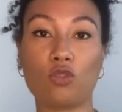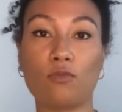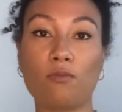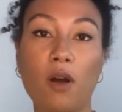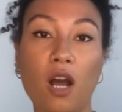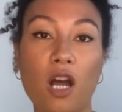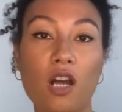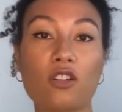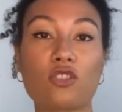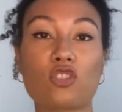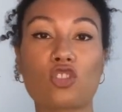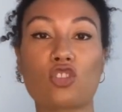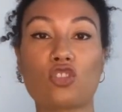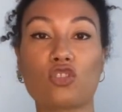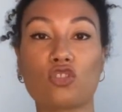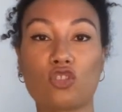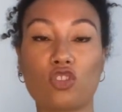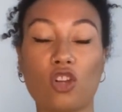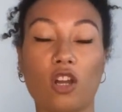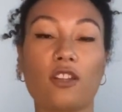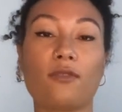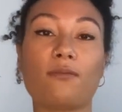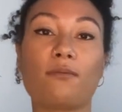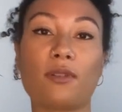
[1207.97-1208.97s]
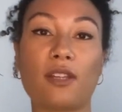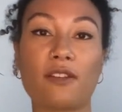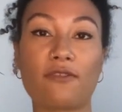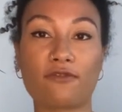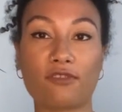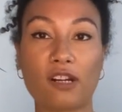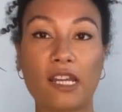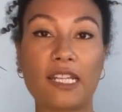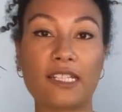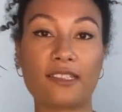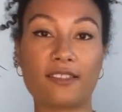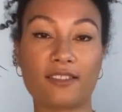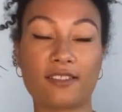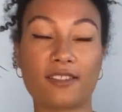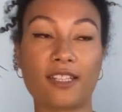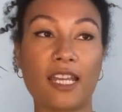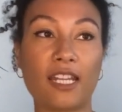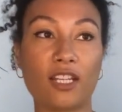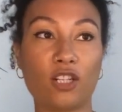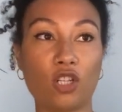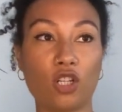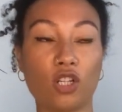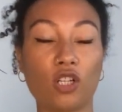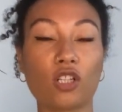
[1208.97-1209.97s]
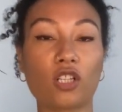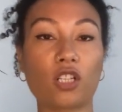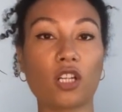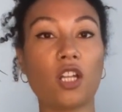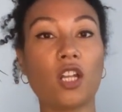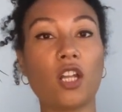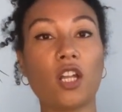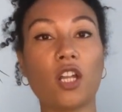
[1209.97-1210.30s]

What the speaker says: much, don't be afraid to say, look,